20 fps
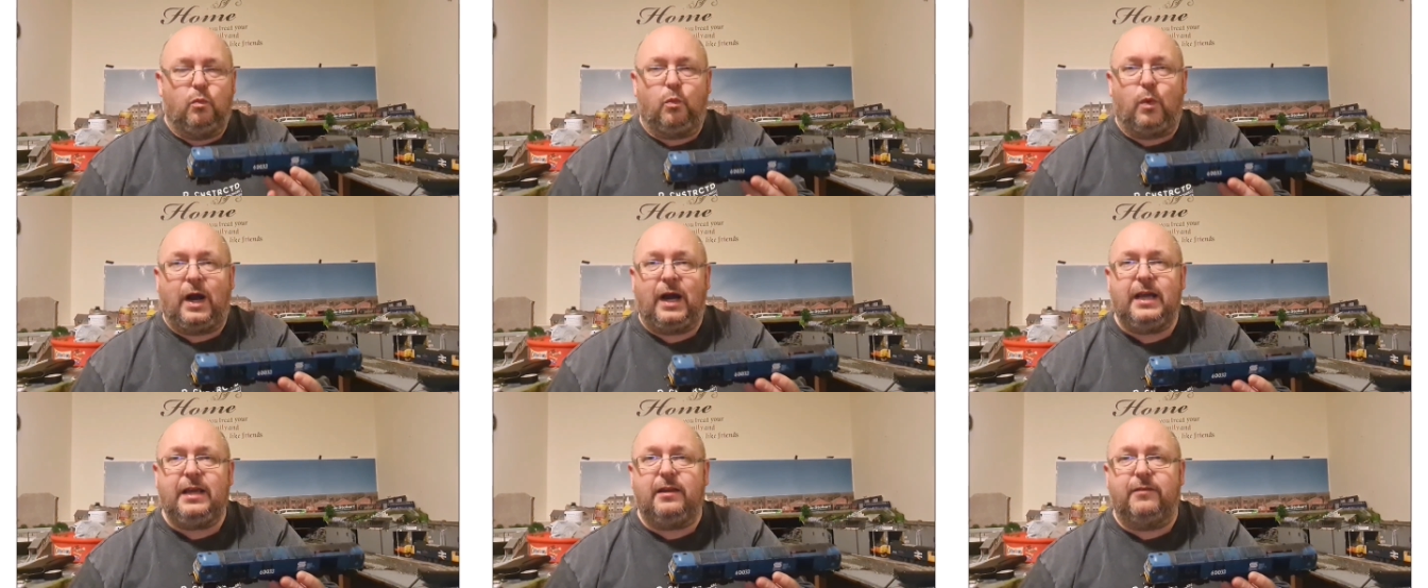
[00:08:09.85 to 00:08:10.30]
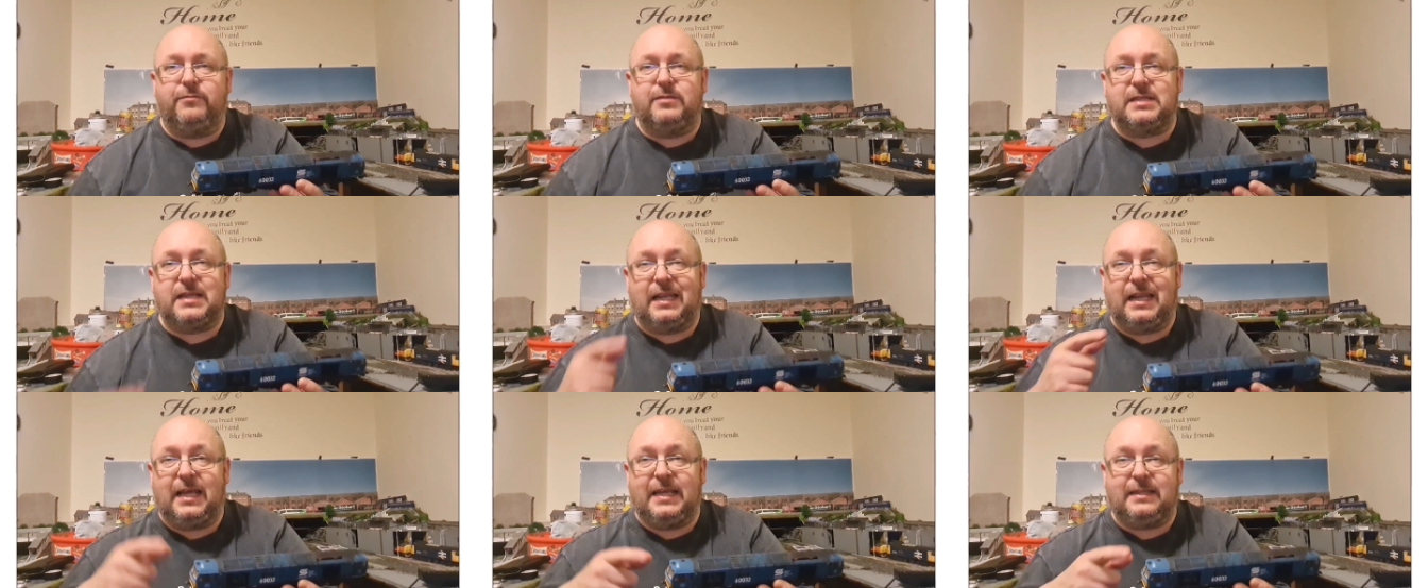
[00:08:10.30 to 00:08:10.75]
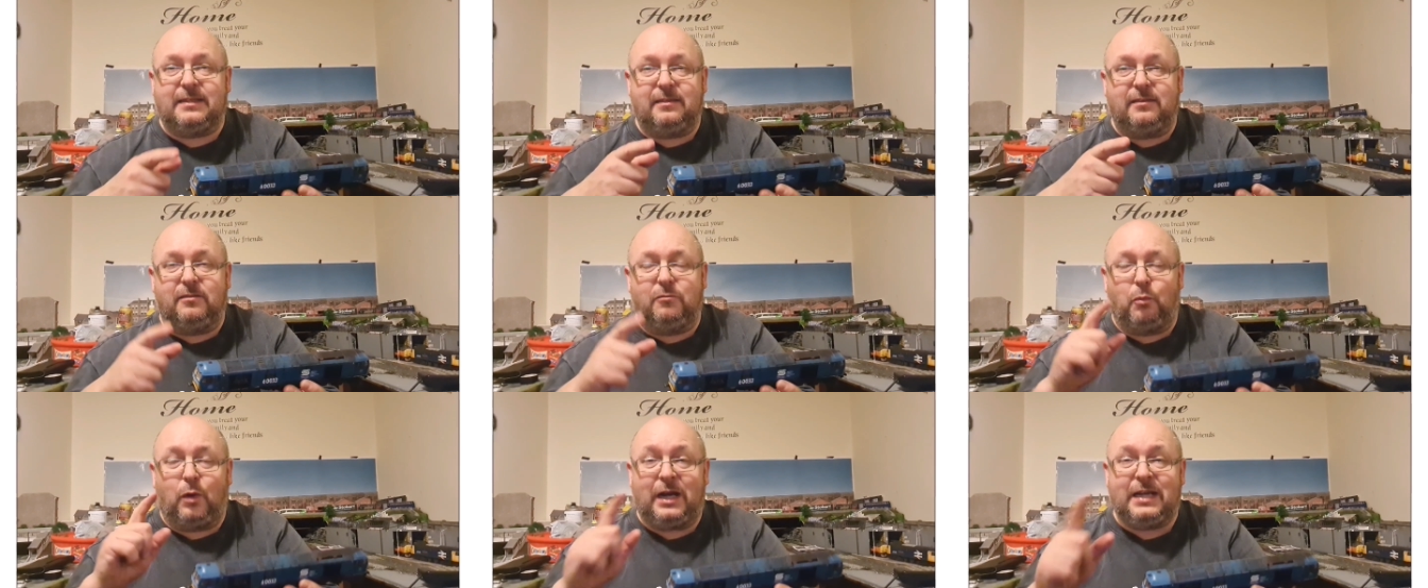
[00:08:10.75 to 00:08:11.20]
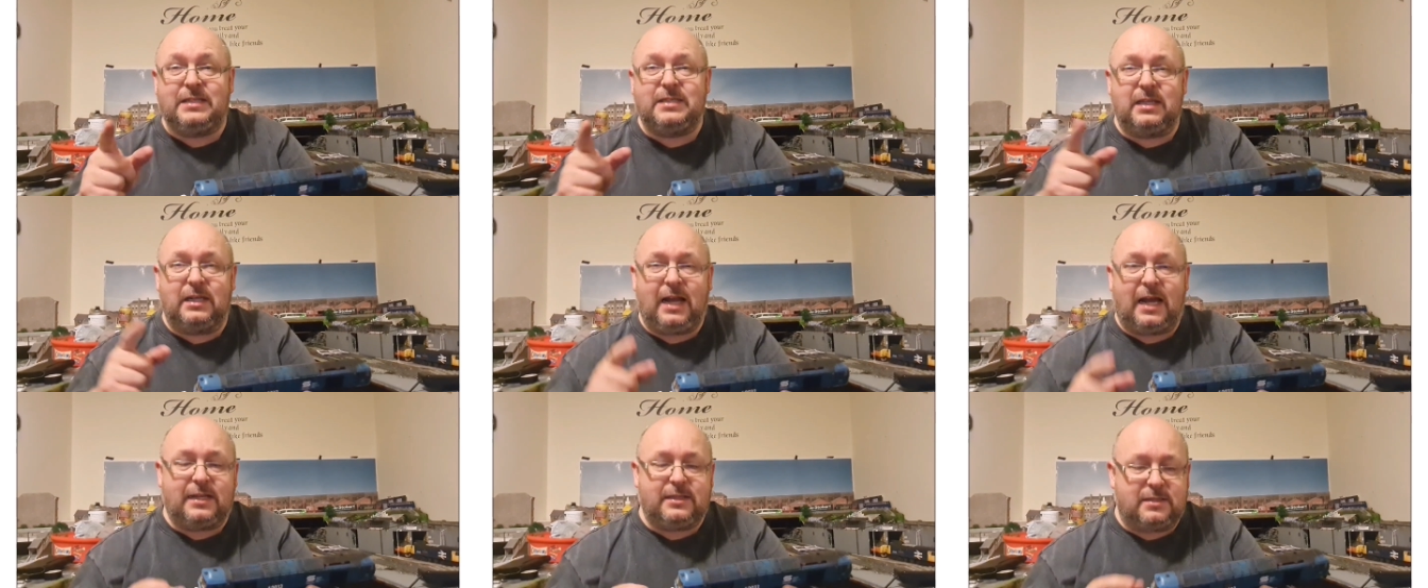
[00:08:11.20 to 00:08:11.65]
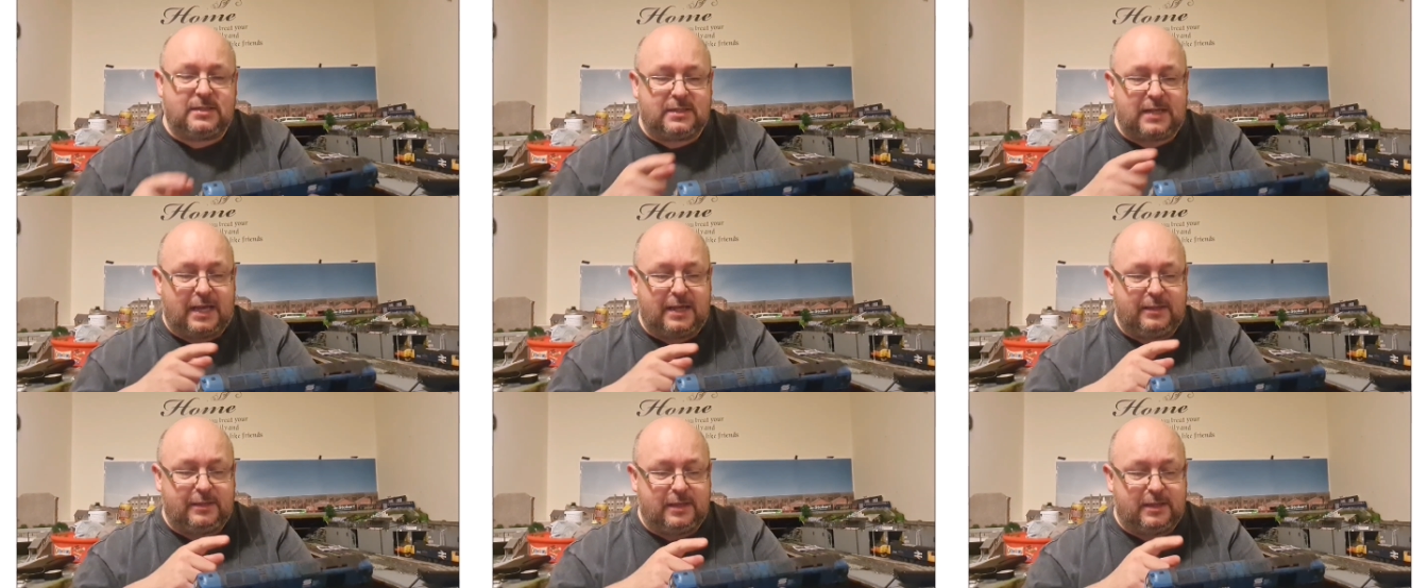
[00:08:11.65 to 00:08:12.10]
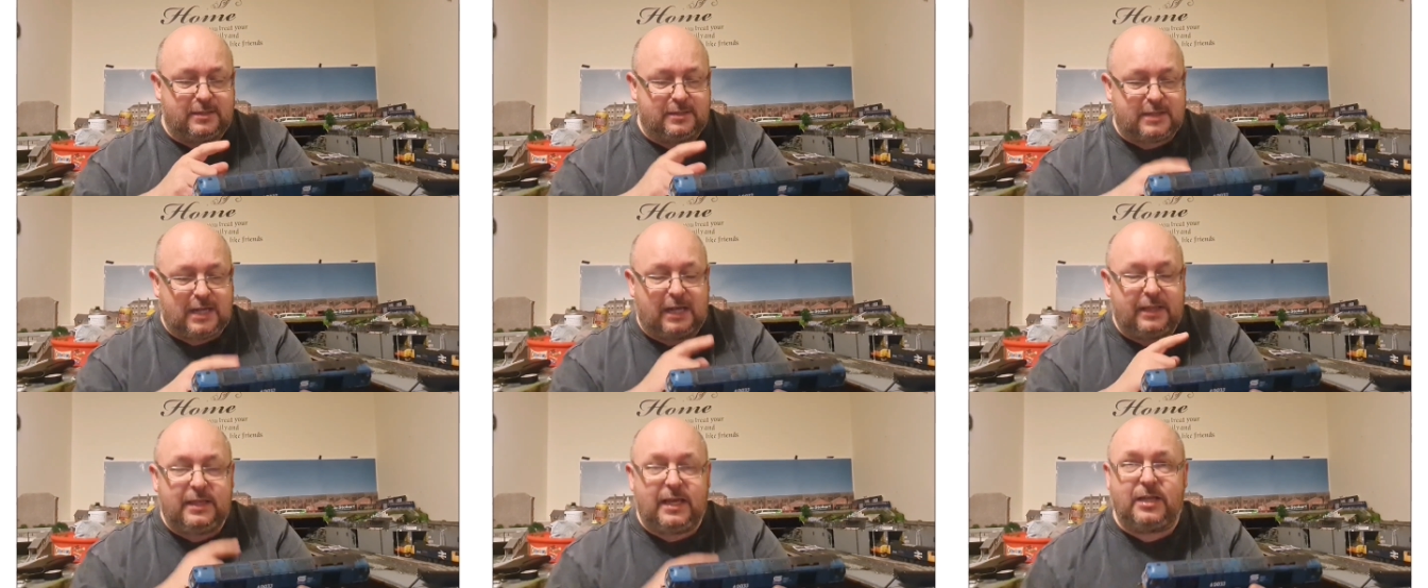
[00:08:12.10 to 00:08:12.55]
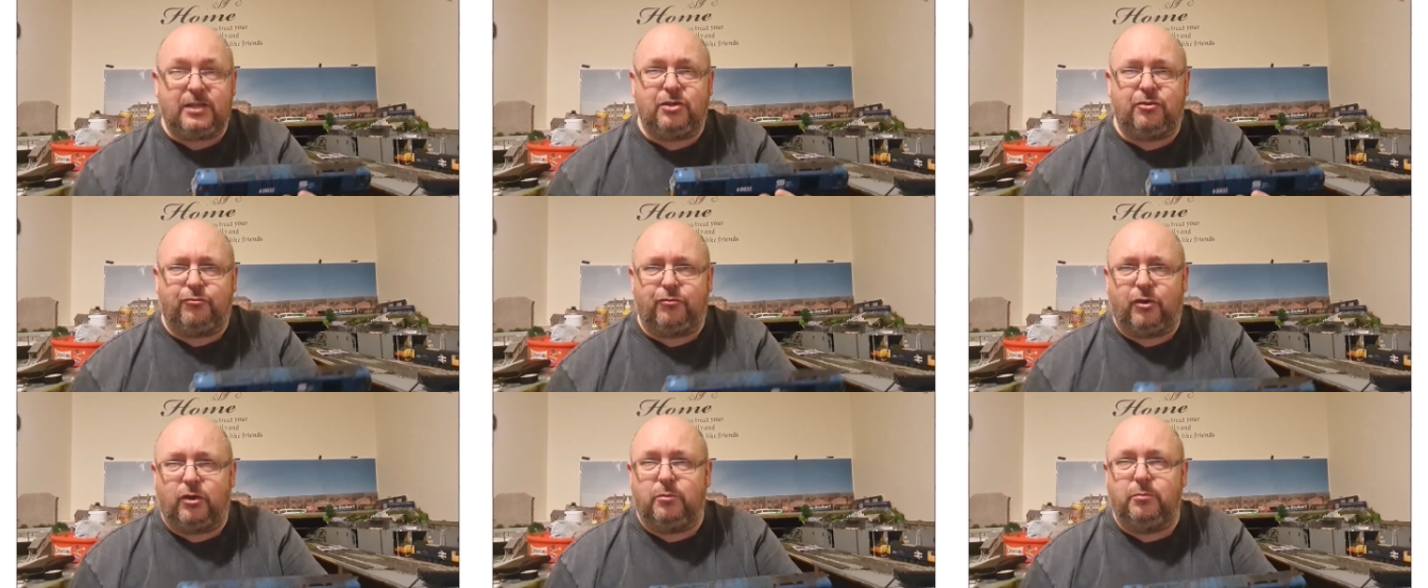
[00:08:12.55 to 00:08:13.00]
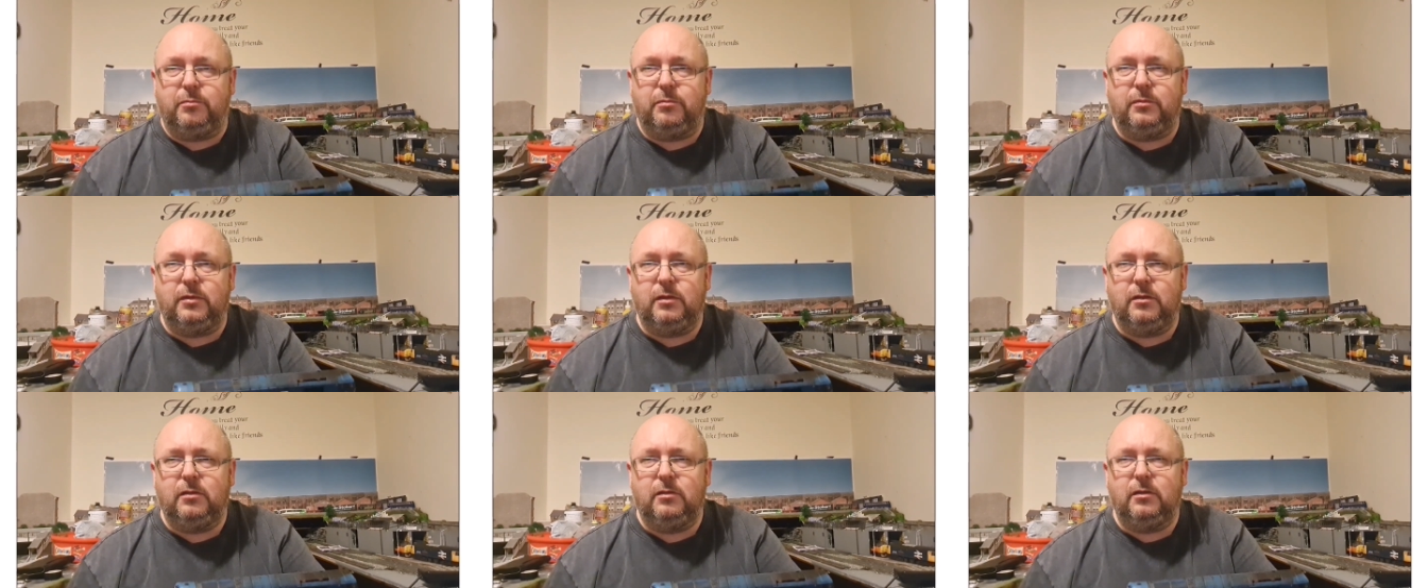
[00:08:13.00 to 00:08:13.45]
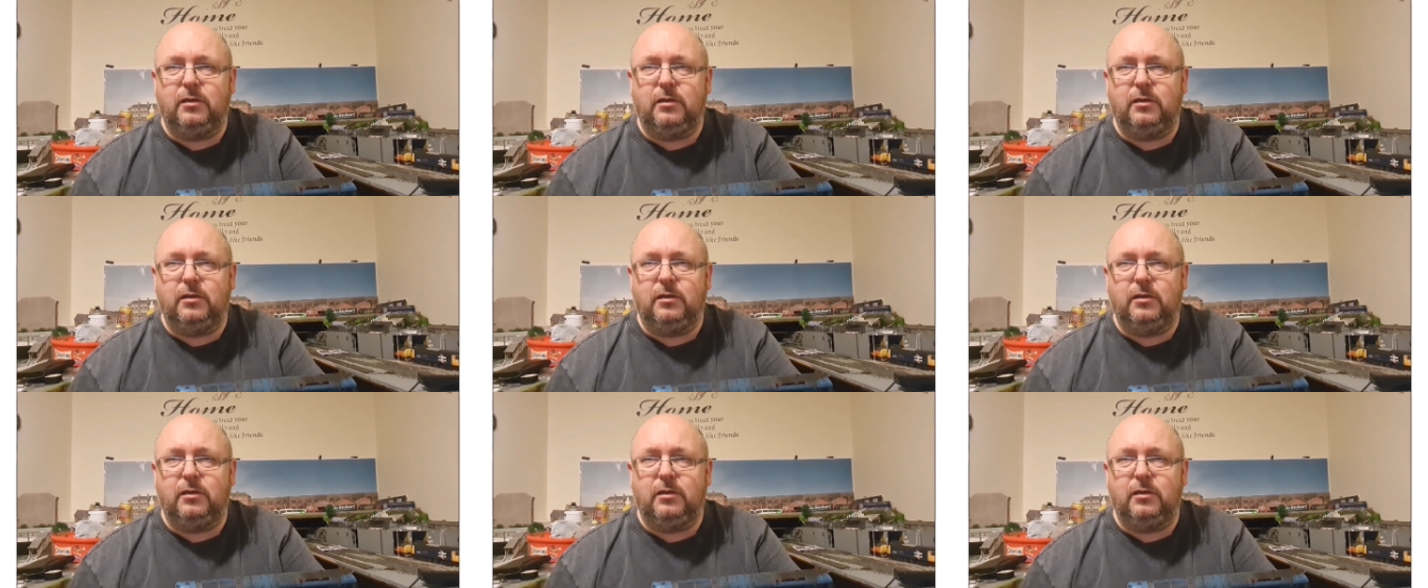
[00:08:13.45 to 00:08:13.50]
why is the lad signed inside the engine room,